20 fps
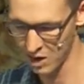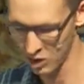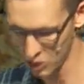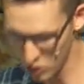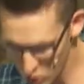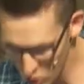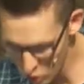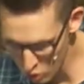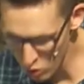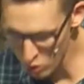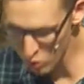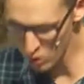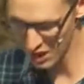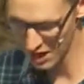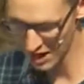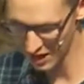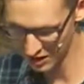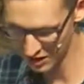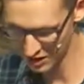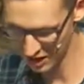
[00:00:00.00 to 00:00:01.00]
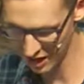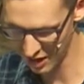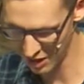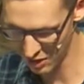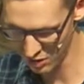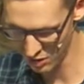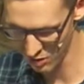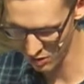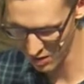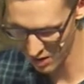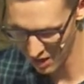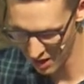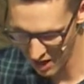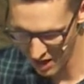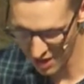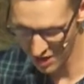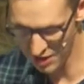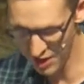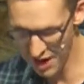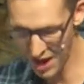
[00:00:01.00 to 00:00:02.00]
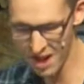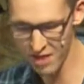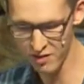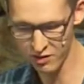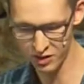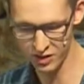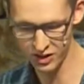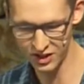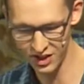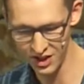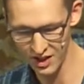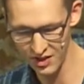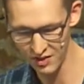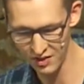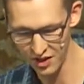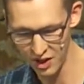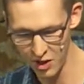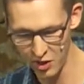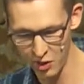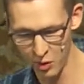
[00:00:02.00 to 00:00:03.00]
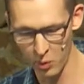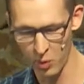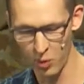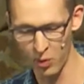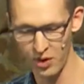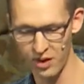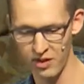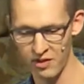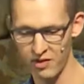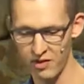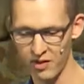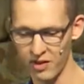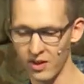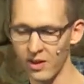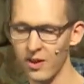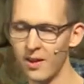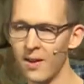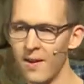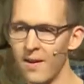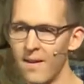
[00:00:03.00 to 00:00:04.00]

Truly, I tell you, they have received their reward in full.